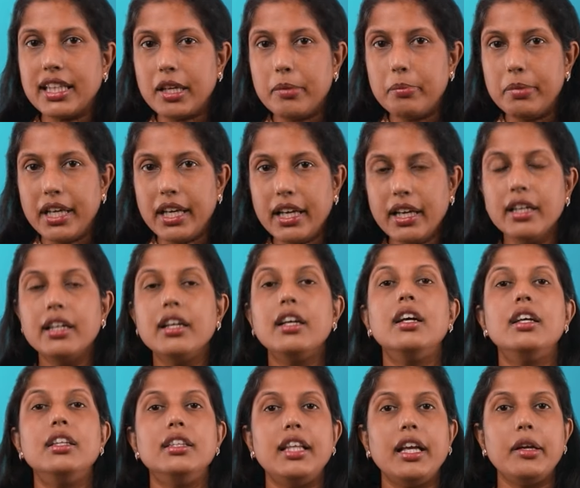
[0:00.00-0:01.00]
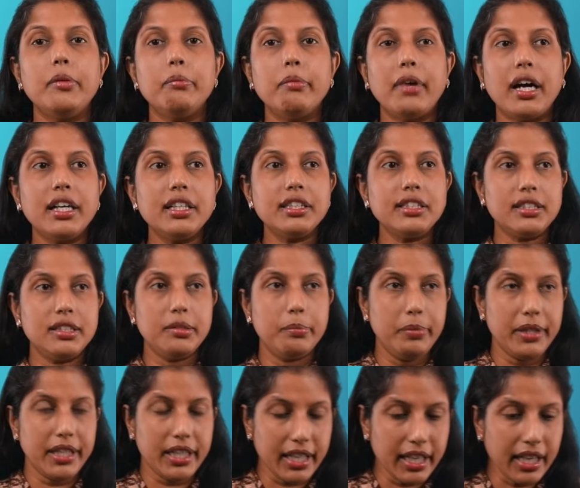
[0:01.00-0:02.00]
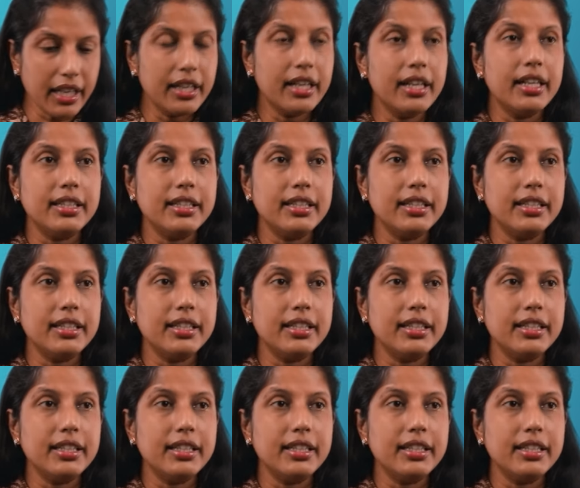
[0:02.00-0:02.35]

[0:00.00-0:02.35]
they be? They must be